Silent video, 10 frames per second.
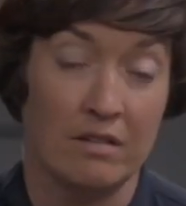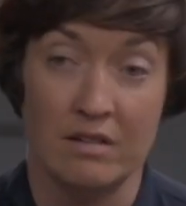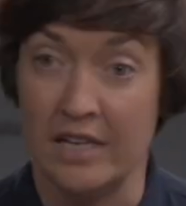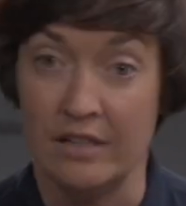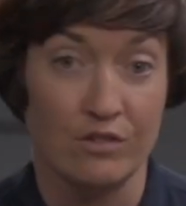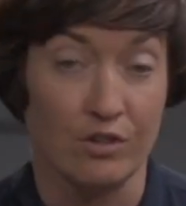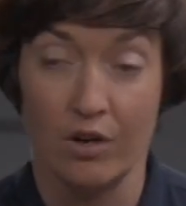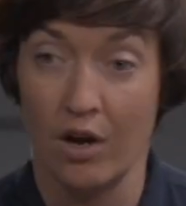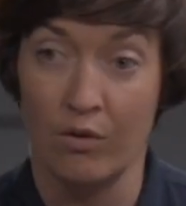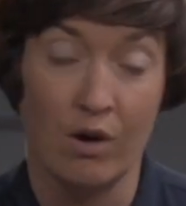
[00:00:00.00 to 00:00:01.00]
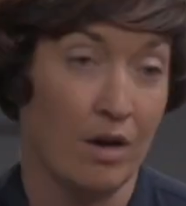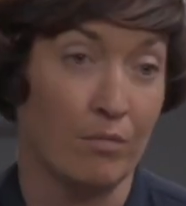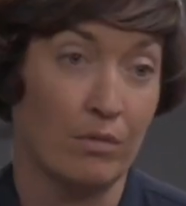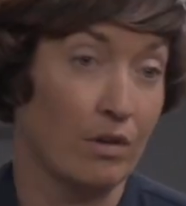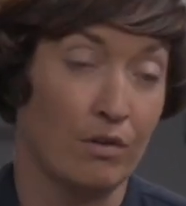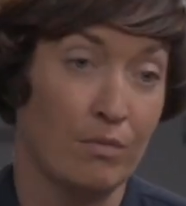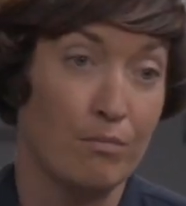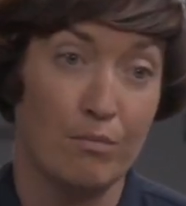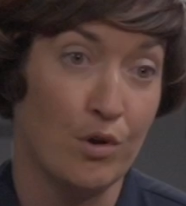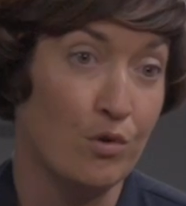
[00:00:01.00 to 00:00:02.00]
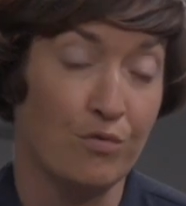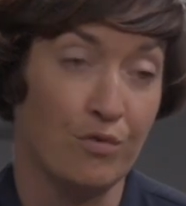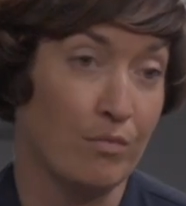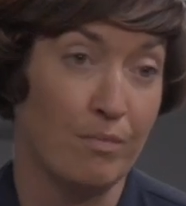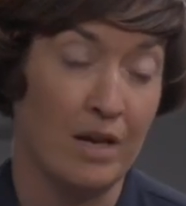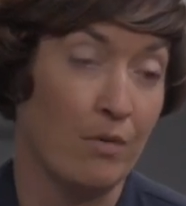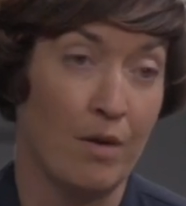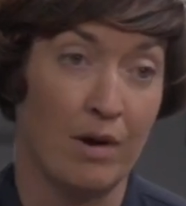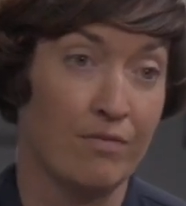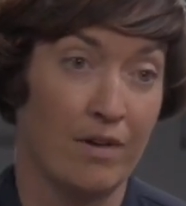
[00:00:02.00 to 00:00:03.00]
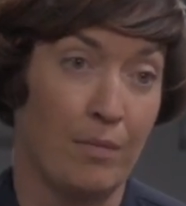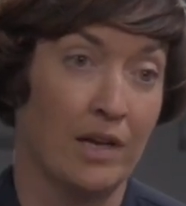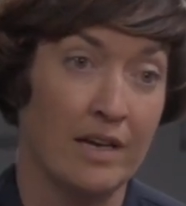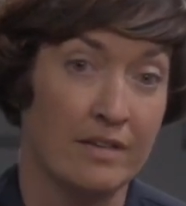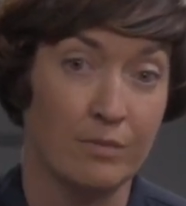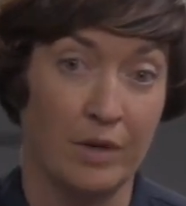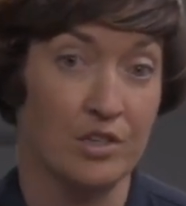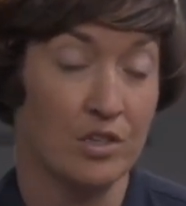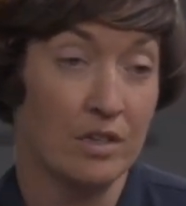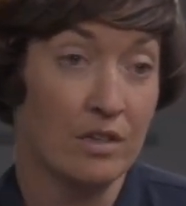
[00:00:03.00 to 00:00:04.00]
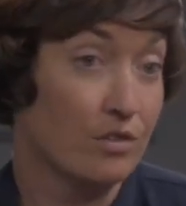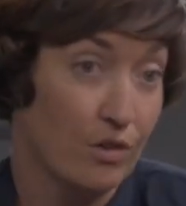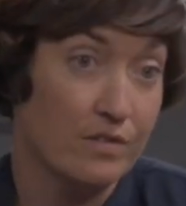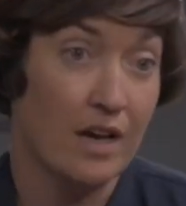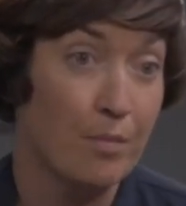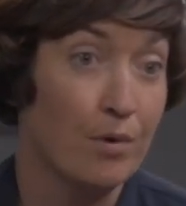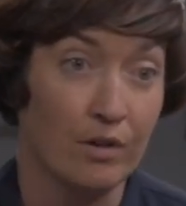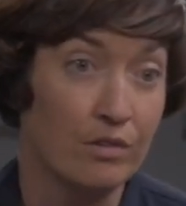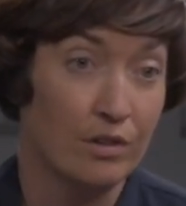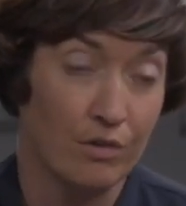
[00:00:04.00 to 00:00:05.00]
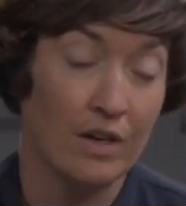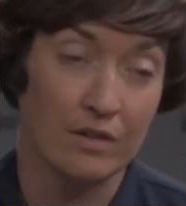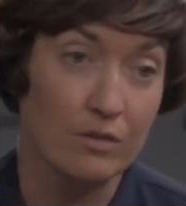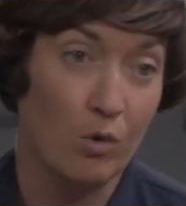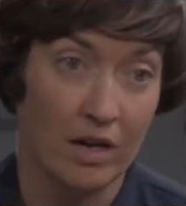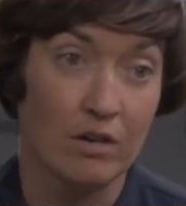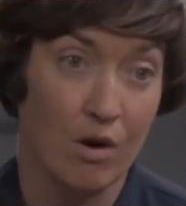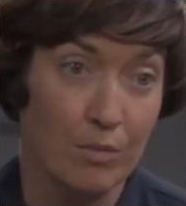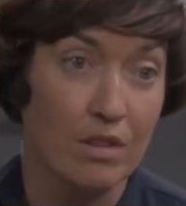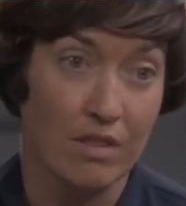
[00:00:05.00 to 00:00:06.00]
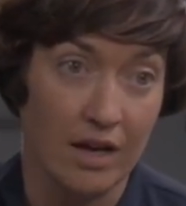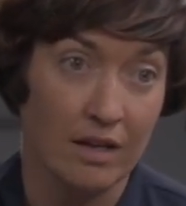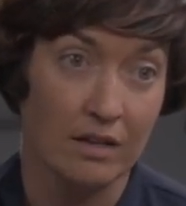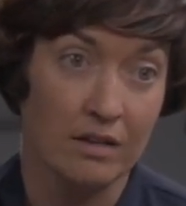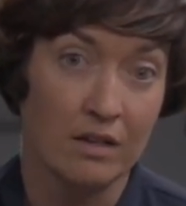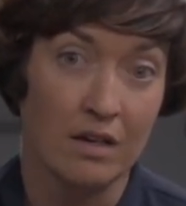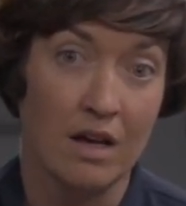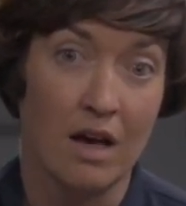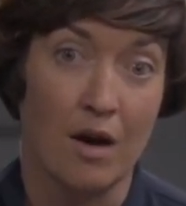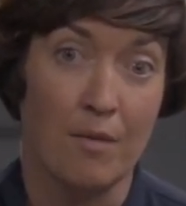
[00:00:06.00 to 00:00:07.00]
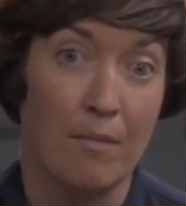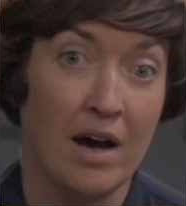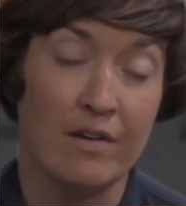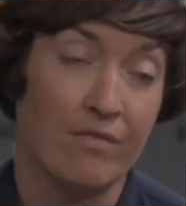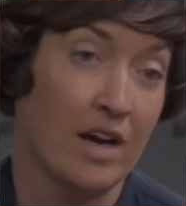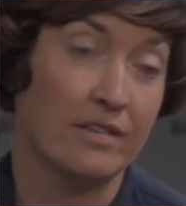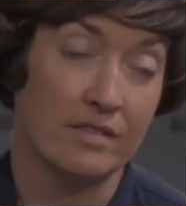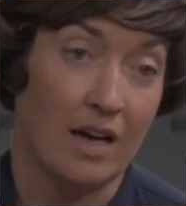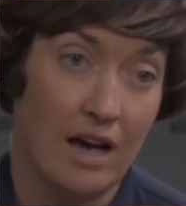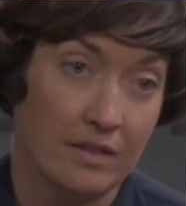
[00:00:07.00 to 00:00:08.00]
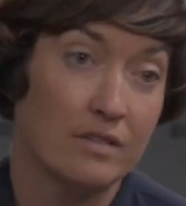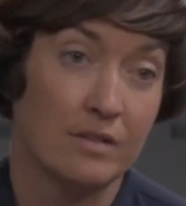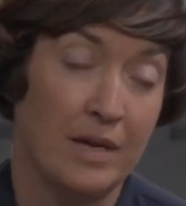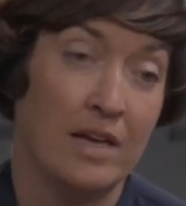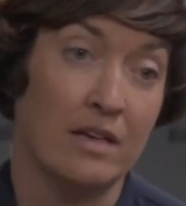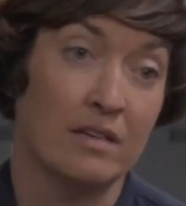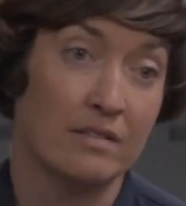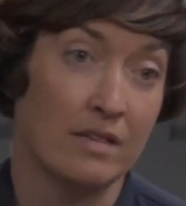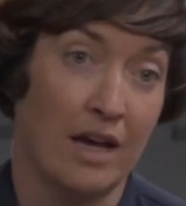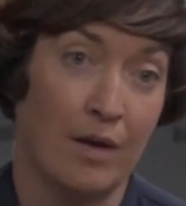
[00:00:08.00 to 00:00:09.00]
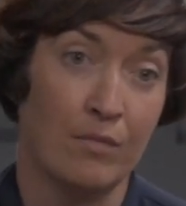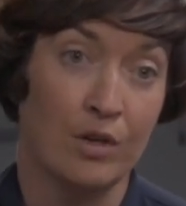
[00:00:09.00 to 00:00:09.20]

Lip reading: need to go, I'm going to move and be where my family is, which does happen, that's quite a common thing, my advice has to be to them,